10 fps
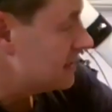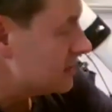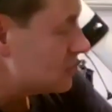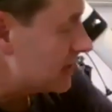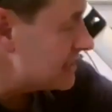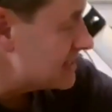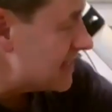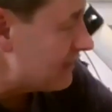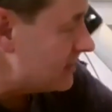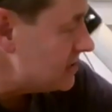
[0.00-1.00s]
The trick is
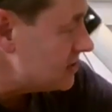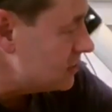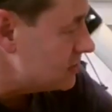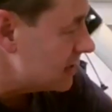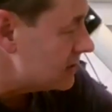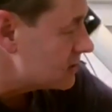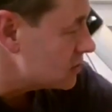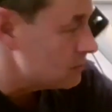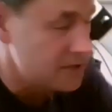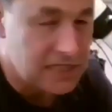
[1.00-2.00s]
that these two
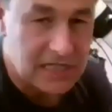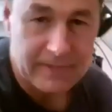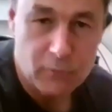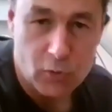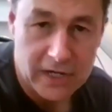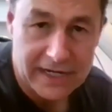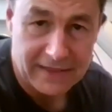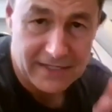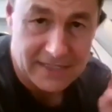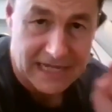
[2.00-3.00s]
telescopes need to be pointed
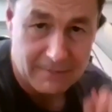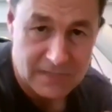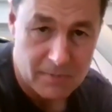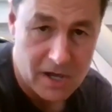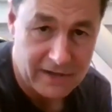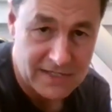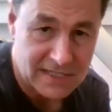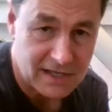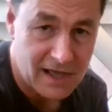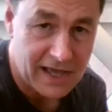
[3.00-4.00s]
at the same spot in the
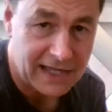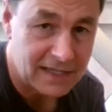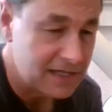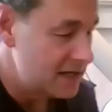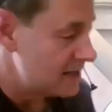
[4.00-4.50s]
sky